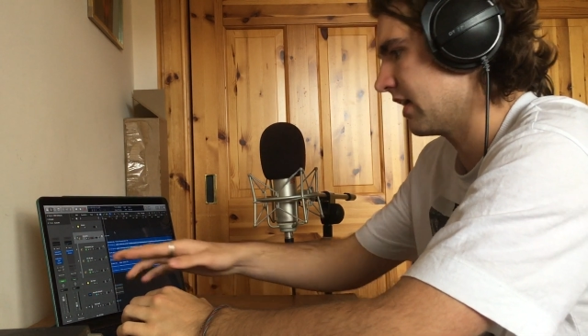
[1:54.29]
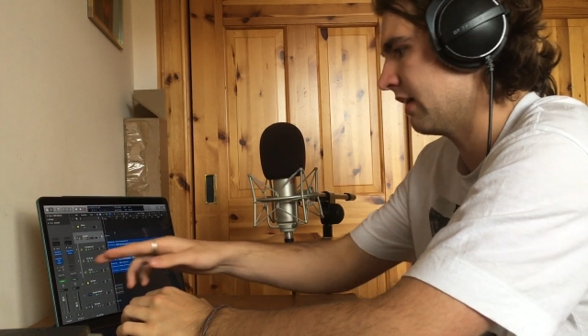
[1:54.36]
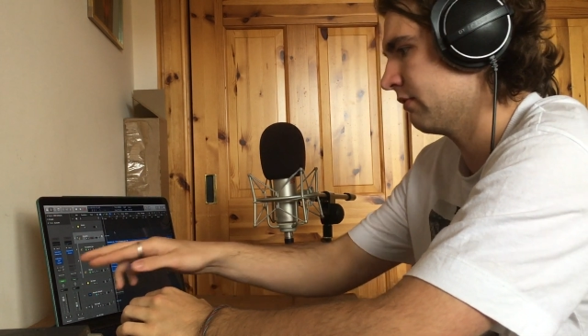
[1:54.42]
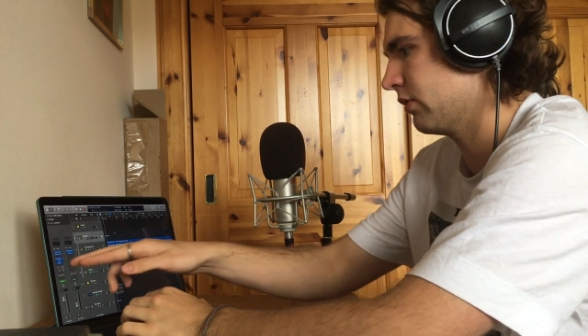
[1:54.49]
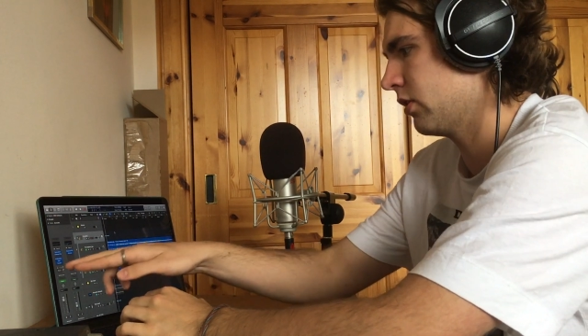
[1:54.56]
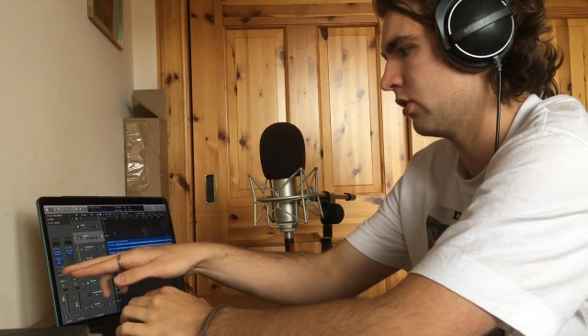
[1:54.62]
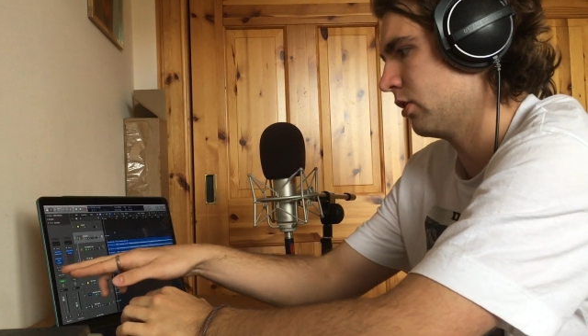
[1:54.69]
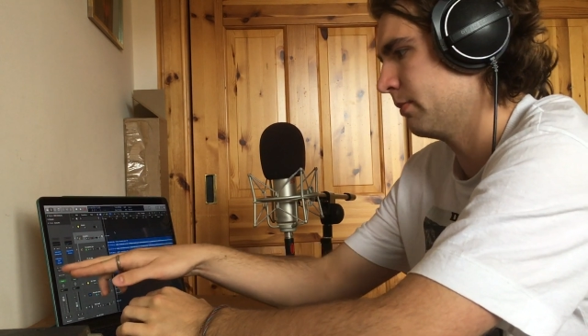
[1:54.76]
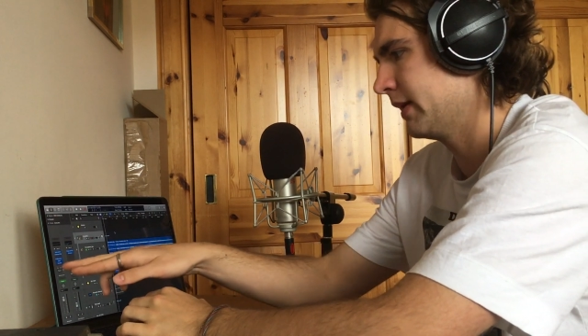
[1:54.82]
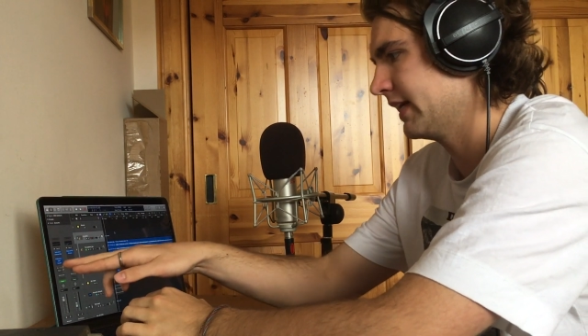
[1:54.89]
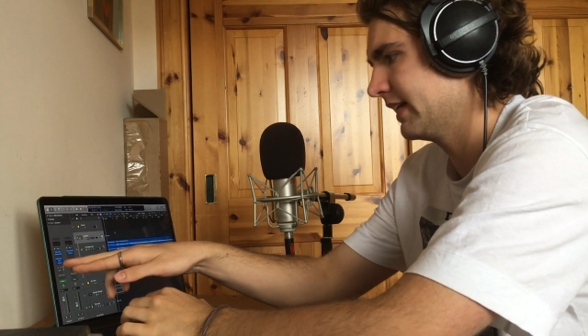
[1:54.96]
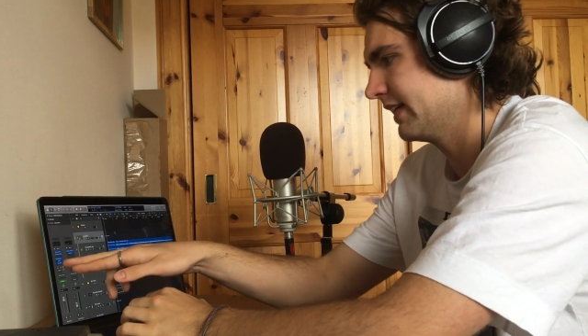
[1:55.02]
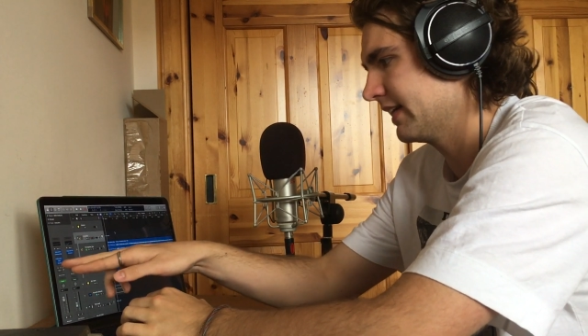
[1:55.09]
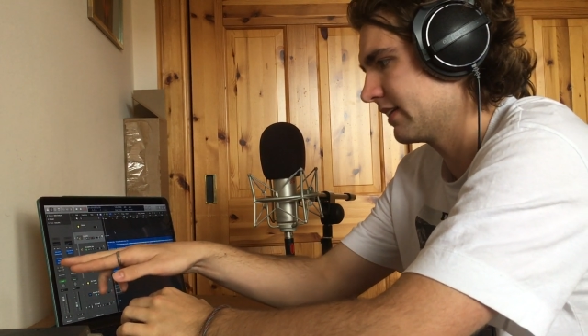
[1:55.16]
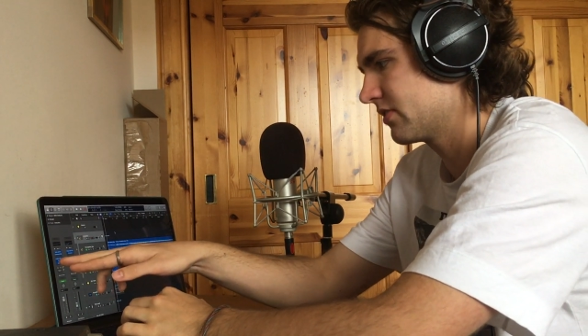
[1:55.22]
I've
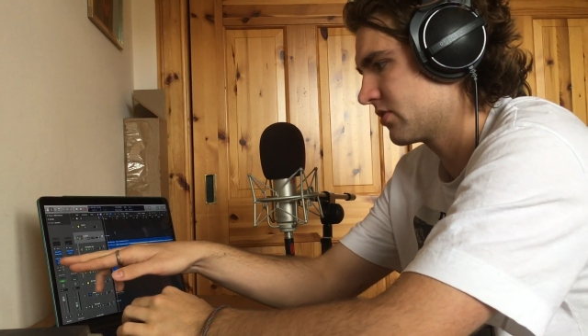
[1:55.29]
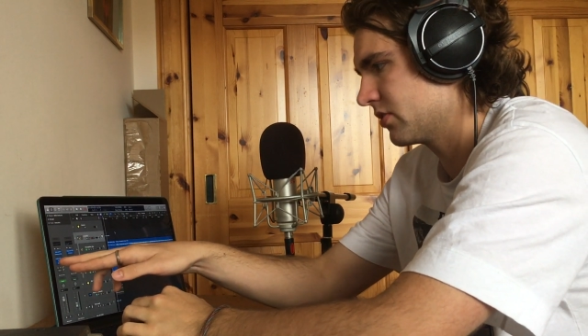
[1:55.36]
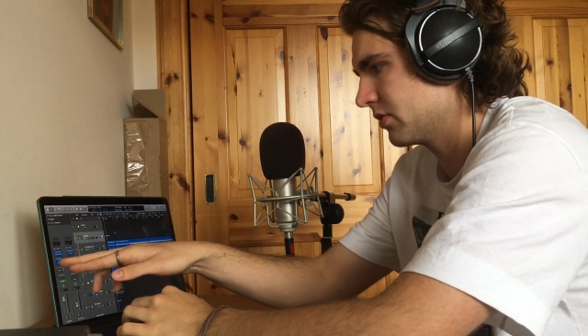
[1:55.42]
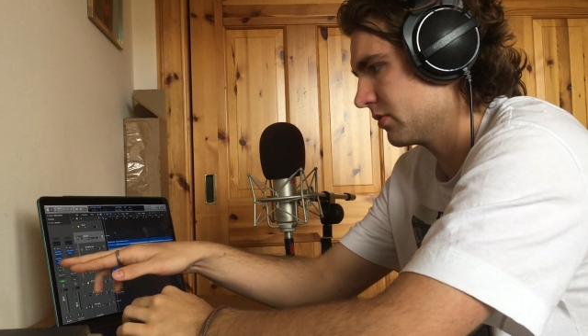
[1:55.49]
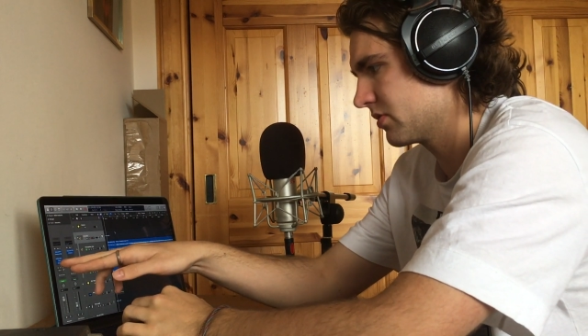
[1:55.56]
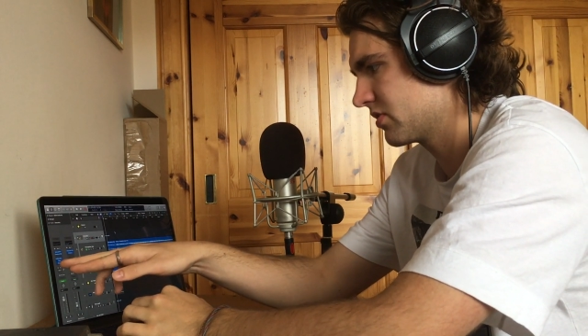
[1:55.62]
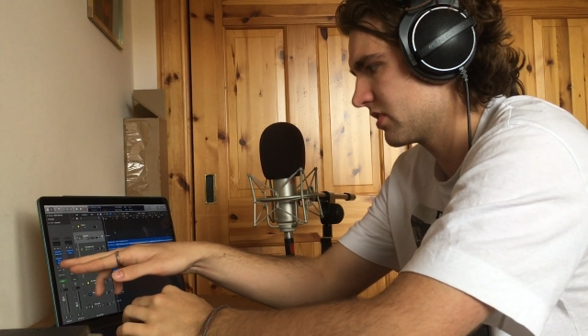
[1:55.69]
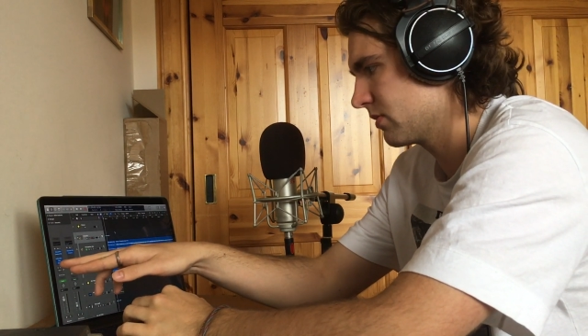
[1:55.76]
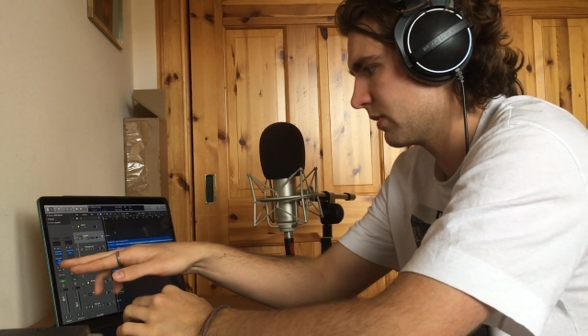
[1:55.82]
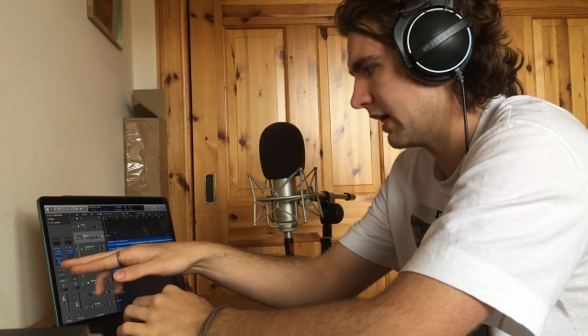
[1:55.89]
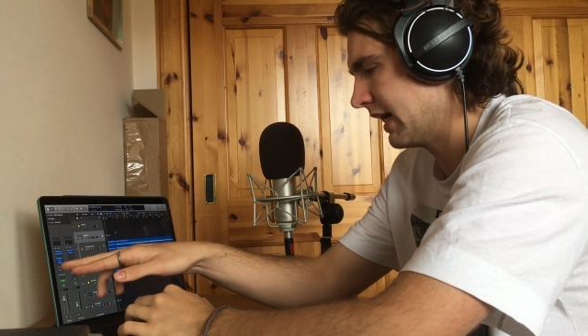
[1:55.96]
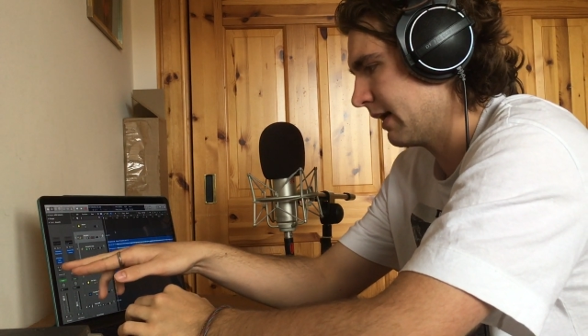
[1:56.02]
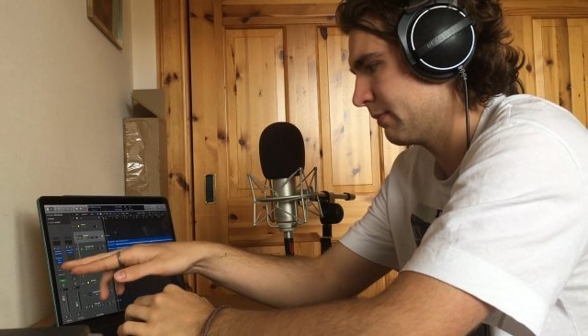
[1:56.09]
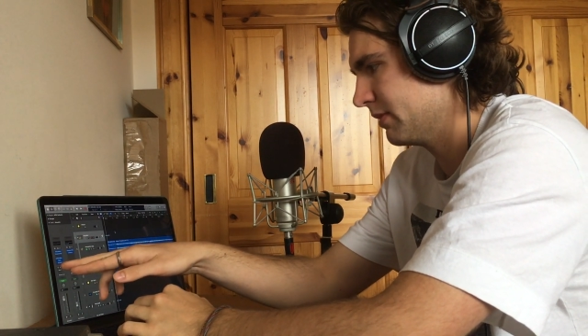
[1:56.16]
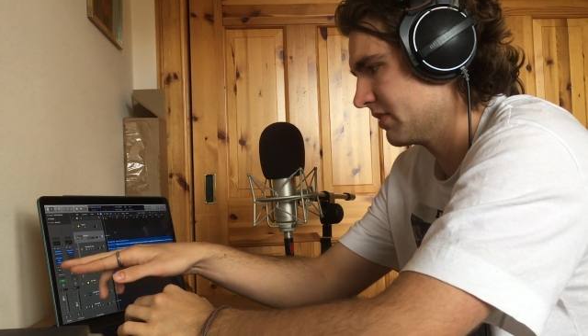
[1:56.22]
automated it, so you'll see what
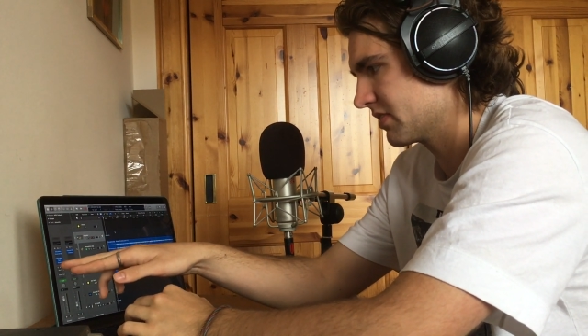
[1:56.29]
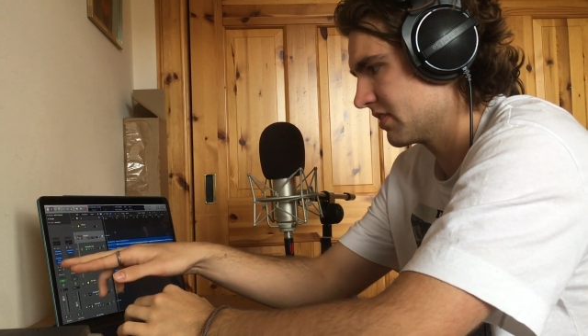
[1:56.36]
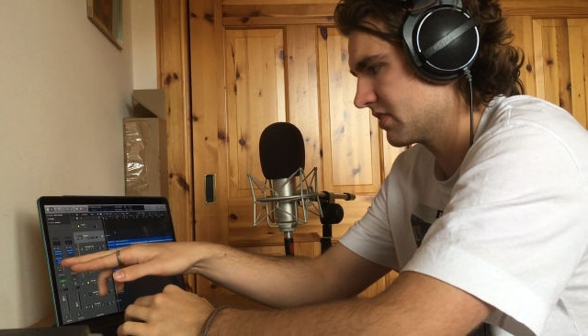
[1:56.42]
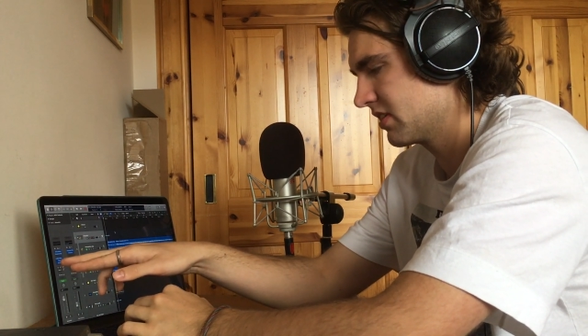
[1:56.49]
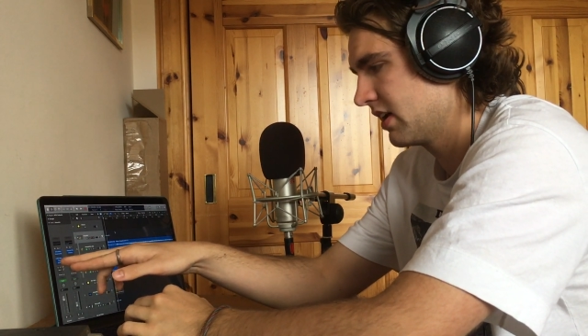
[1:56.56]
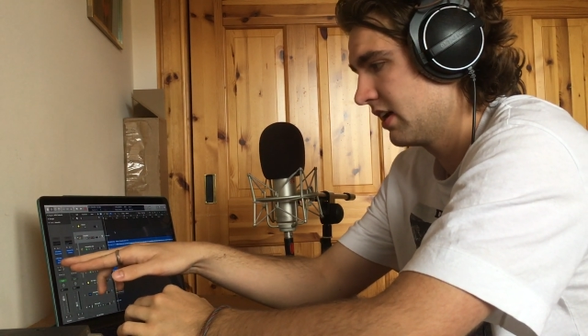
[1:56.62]
happens is